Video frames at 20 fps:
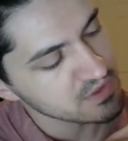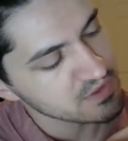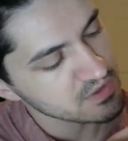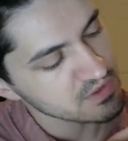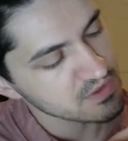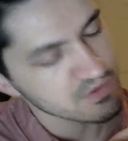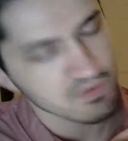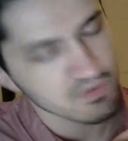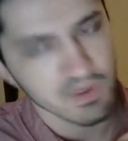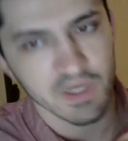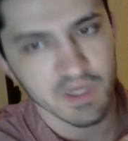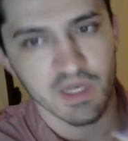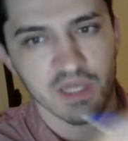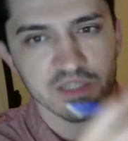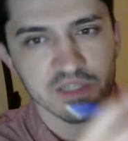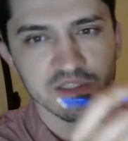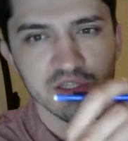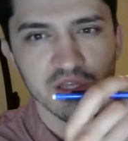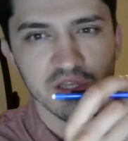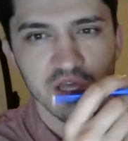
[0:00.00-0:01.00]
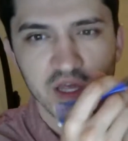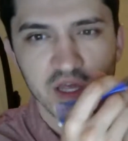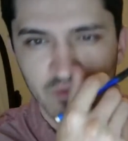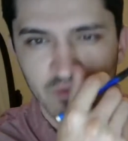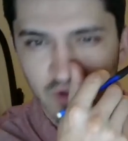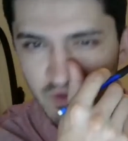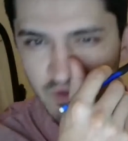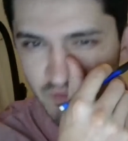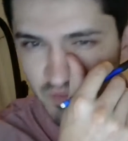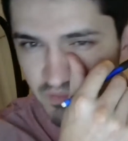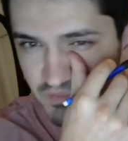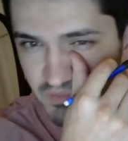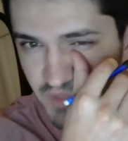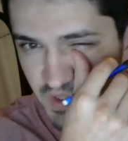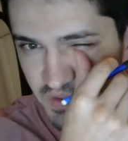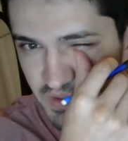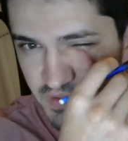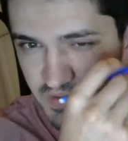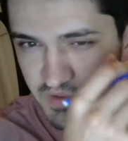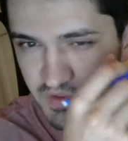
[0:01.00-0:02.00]
right next to the ethmoid bone.
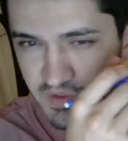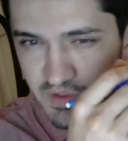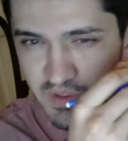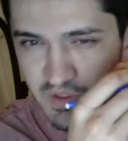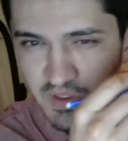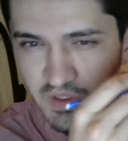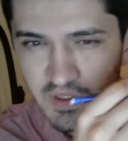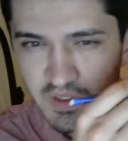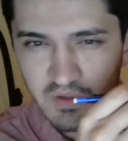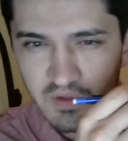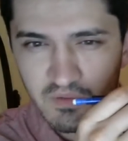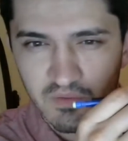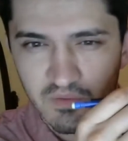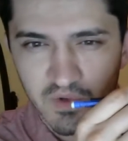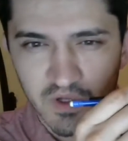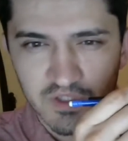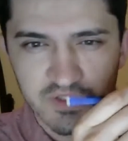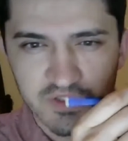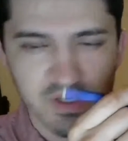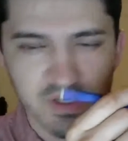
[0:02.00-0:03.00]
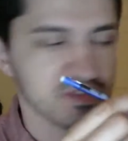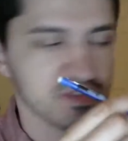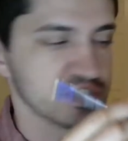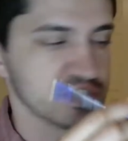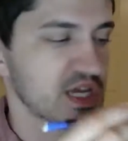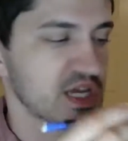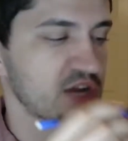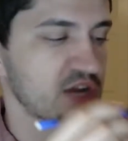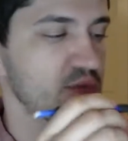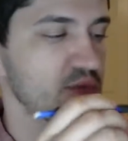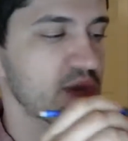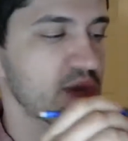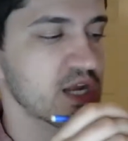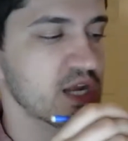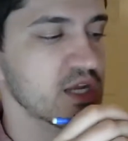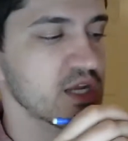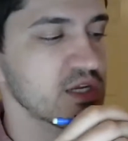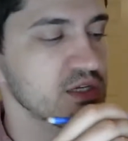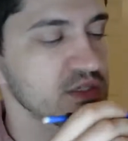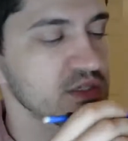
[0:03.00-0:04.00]
We also have the zygomatic
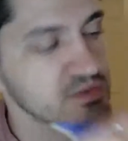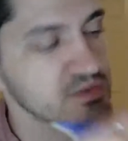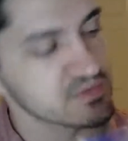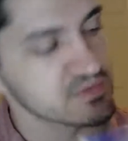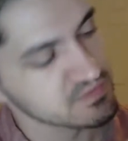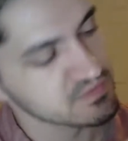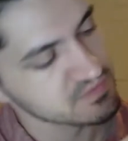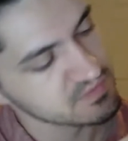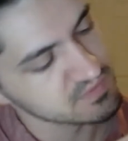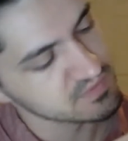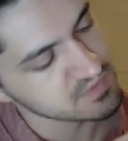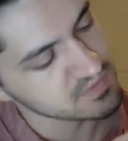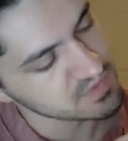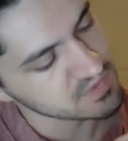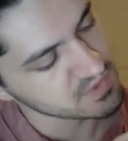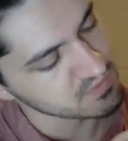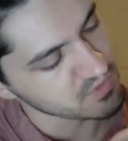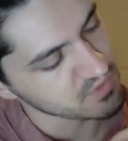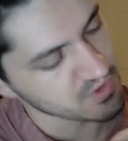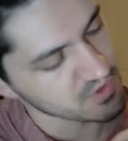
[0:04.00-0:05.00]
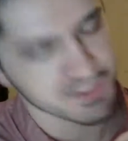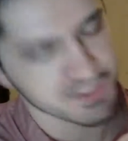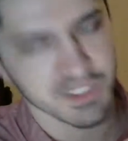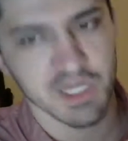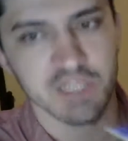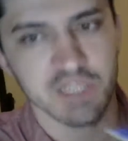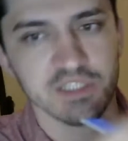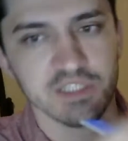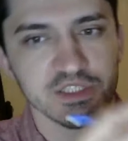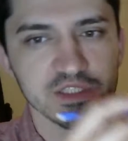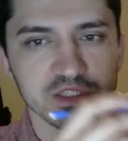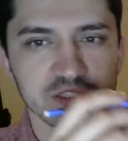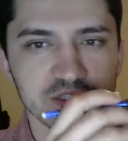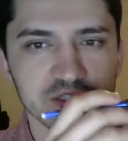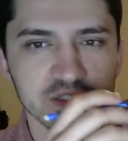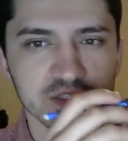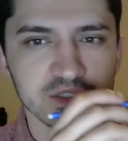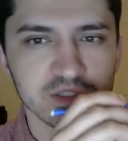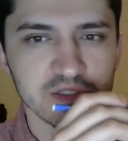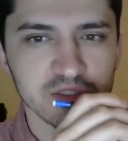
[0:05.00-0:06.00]
on both sides.
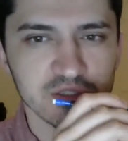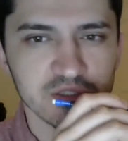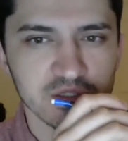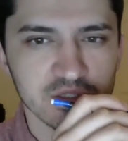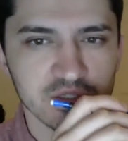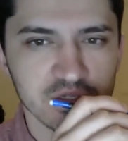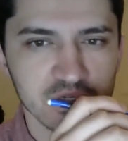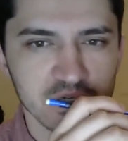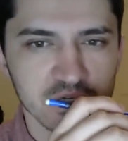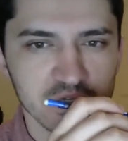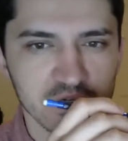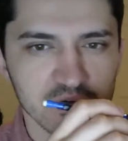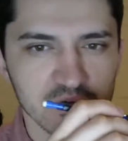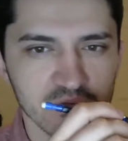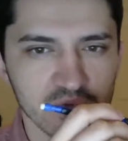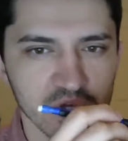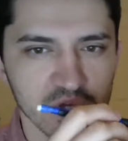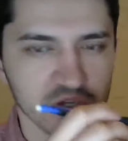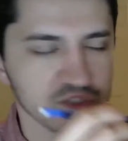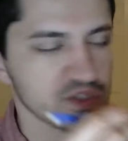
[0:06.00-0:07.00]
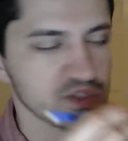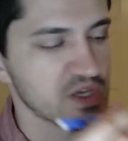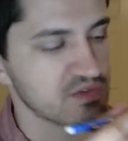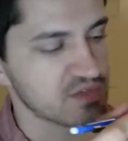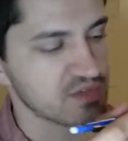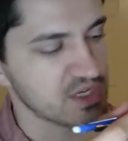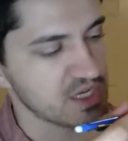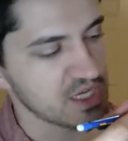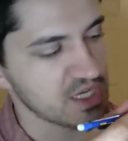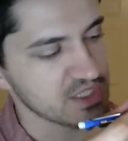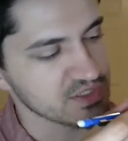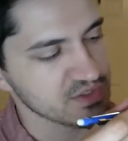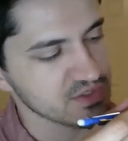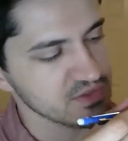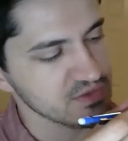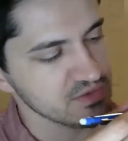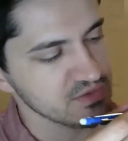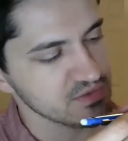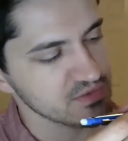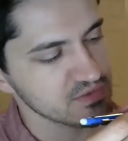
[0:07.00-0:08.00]
We also have the nasal,
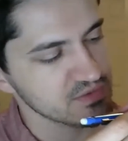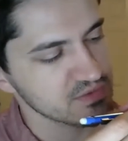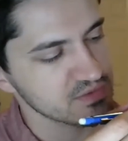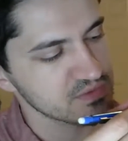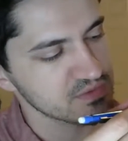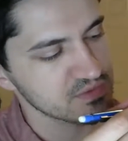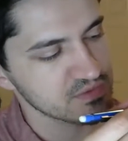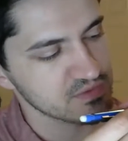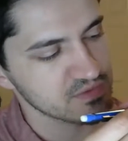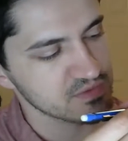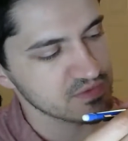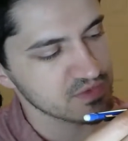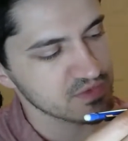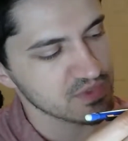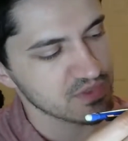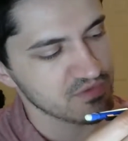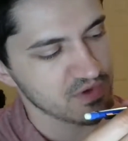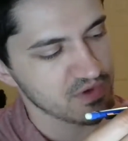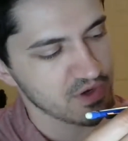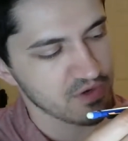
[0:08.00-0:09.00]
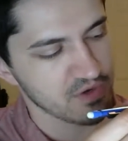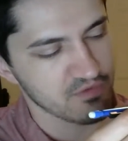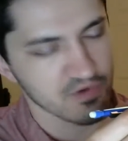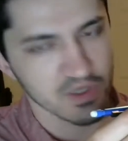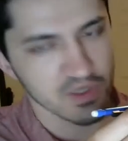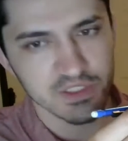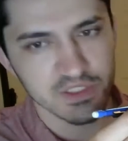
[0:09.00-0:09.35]
the very front.